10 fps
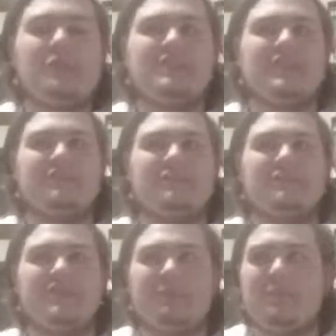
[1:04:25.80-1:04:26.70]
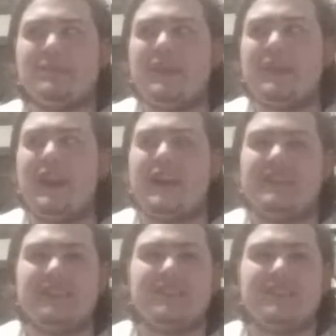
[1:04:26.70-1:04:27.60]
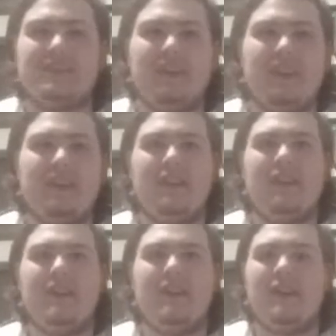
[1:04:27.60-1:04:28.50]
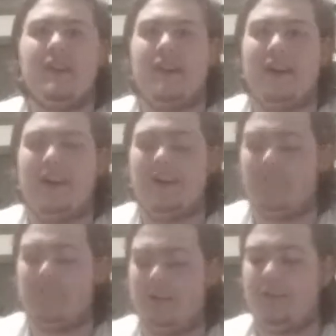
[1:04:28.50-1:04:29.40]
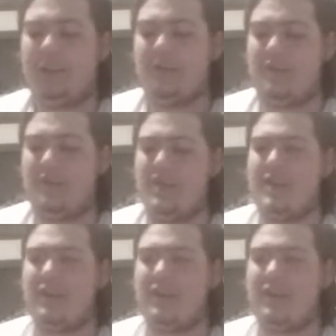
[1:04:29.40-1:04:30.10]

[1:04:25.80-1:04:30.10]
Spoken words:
some people said it had tusks on it. Apparently, it could be